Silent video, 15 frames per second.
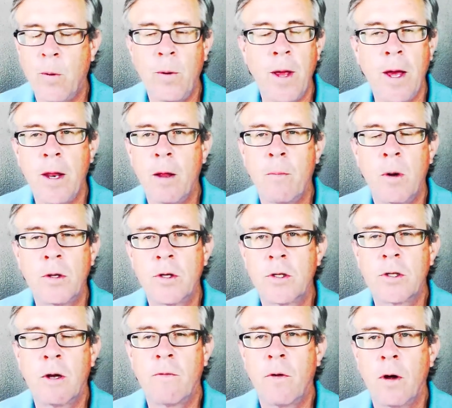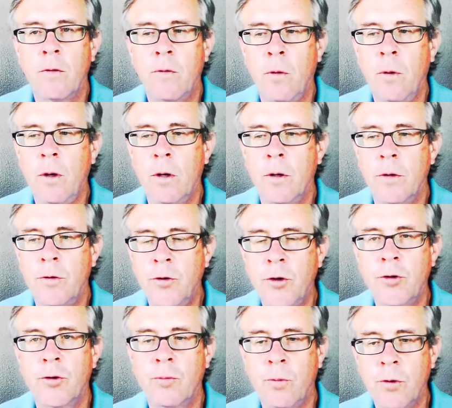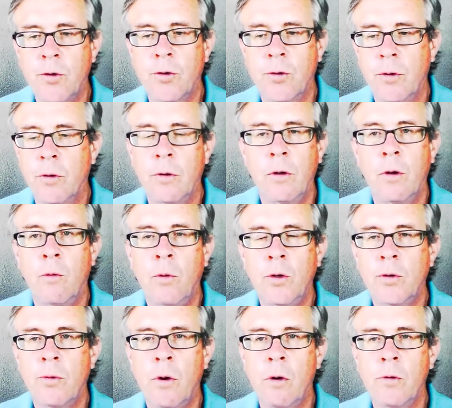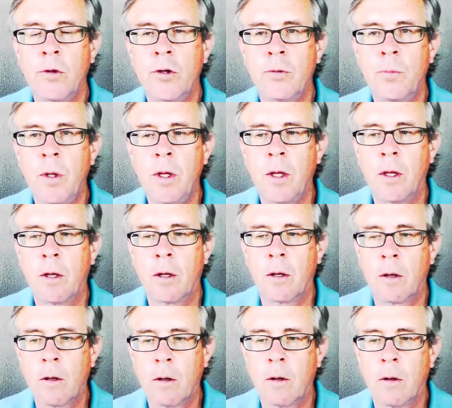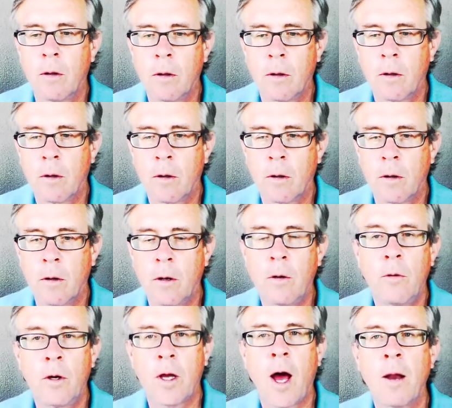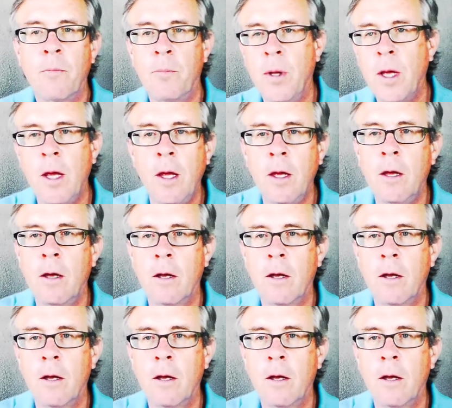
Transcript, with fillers: Don't add a bunch of stuff onto it. Just what, you know, what's wrong with just being? Got be.